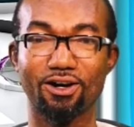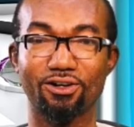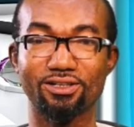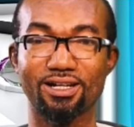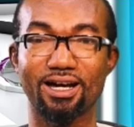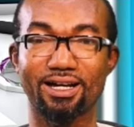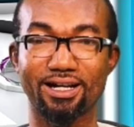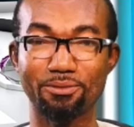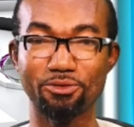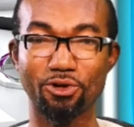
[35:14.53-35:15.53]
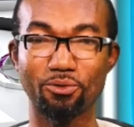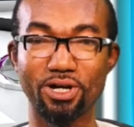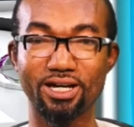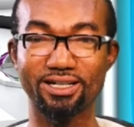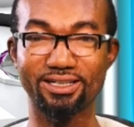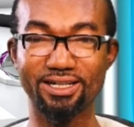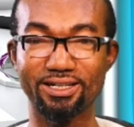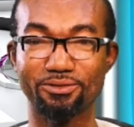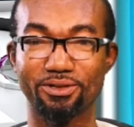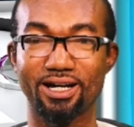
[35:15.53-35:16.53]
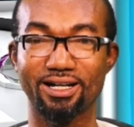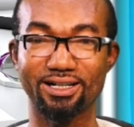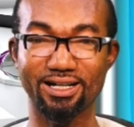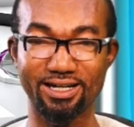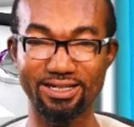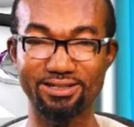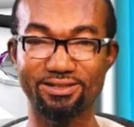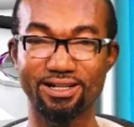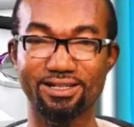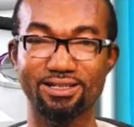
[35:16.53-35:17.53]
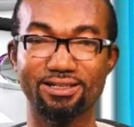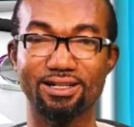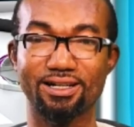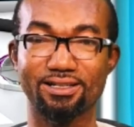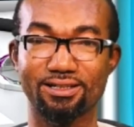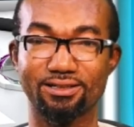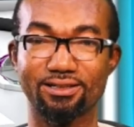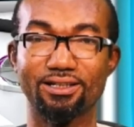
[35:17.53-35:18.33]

Until I come your way again with another interesting lesson,